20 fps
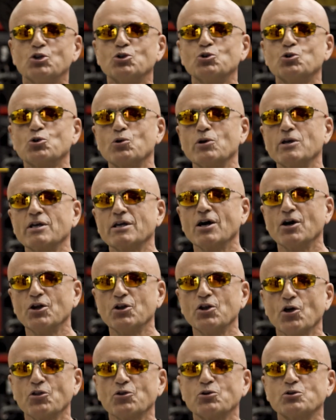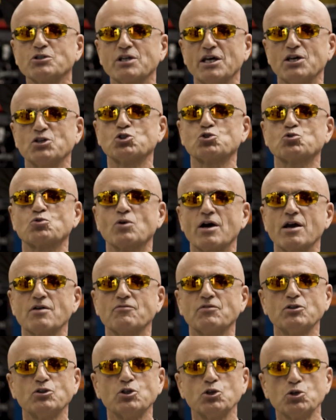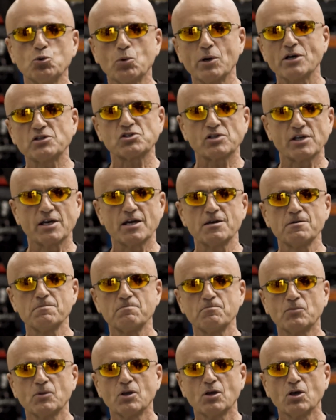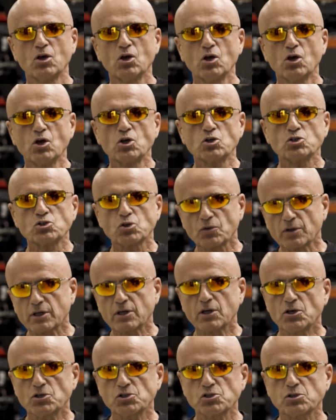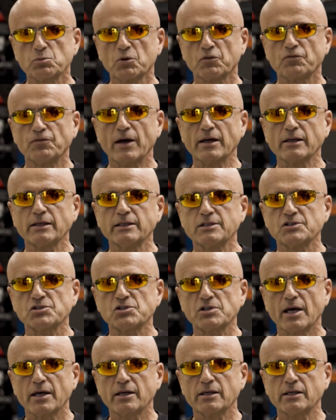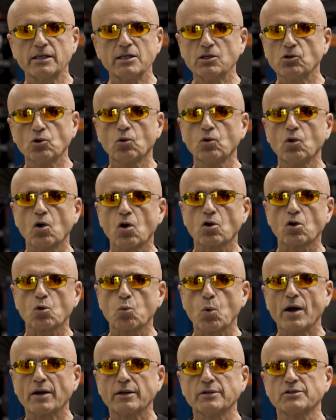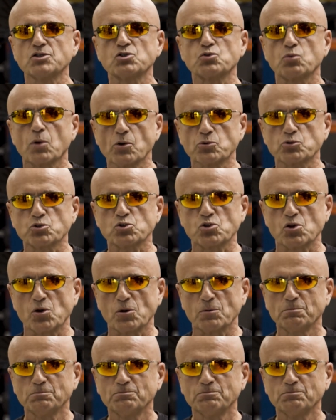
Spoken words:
during another test drive in the USA, so the customer finally decided he no longer wanted this Roadster.